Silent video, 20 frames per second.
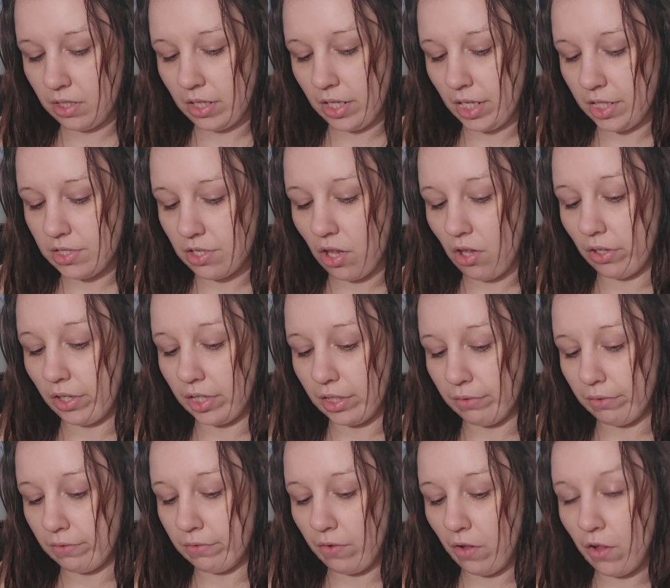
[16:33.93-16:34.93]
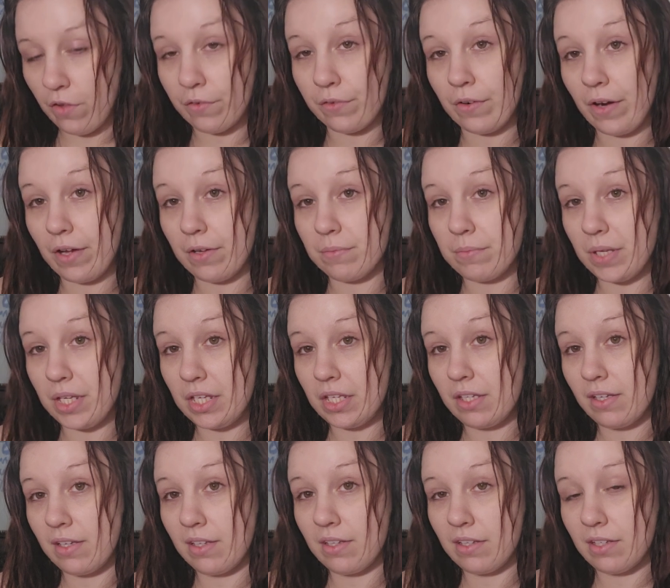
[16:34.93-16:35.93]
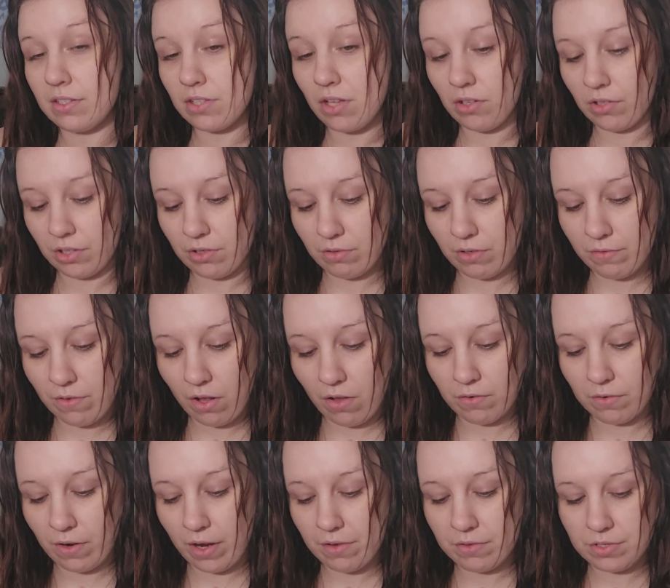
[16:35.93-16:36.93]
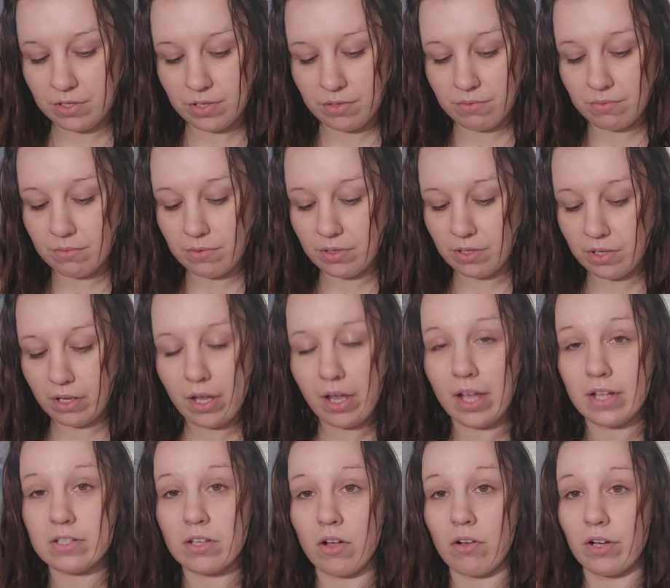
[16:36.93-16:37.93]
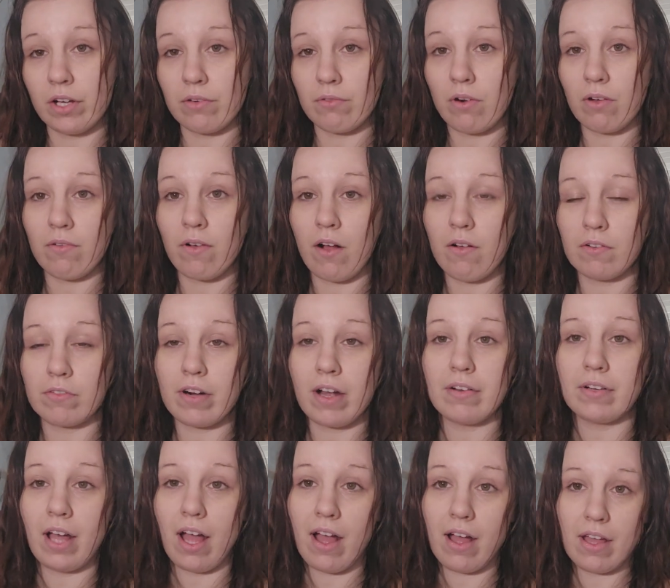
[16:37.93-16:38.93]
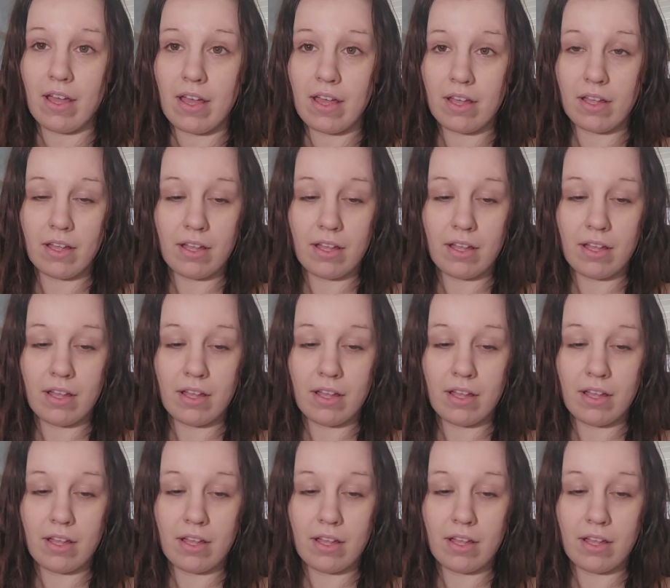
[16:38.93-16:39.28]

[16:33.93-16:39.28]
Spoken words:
It's all going to revolve around me. It's all going to revolve around you. It's all going to revolve around I.